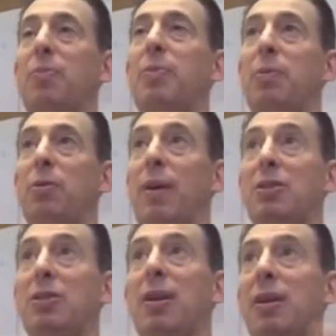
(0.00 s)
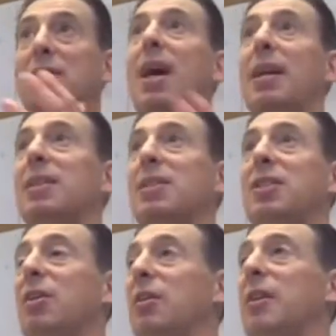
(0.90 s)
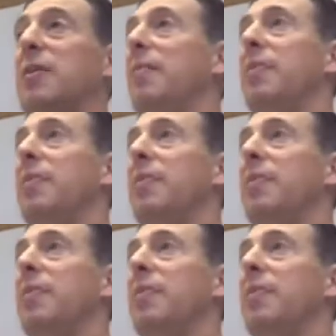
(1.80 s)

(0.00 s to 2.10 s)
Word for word: with people around you. Now, it's not necessarily